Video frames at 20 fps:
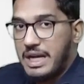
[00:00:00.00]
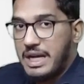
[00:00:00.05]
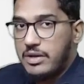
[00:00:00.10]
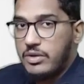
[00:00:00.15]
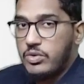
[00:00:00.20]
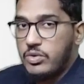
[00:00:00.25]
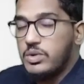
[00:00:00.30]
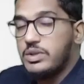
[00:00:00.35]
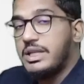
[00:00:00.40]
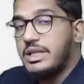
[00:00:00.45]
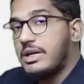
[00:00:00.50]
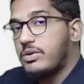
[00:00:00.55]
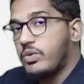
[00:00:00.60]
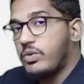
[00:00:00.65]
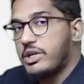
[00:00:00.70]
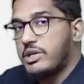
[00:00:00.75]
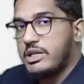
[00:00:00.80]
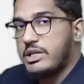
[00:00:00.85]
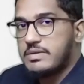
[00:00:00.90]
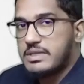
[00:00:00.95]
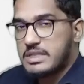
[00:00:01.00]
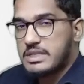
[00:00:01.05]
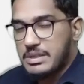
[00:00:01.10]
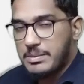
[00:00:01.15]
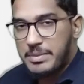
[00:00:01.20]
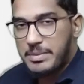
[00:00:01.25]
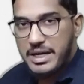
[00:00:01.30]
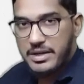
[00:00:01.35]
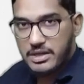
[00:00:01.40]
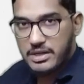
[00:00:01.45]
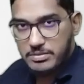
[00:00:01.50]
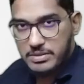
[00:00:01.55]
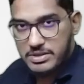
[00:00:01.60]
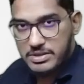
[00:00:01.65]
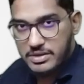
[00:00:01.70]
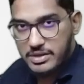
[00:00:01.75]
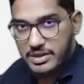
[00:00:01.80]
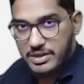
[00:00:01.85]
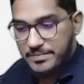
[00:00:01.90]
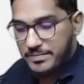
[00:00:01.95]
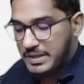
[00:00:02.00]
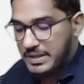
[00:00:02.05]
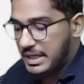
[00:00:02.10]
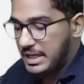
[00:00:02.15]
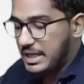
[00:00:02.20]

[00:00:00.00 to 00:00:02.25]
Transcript: that loan, they are going to invest in the plant and machinery.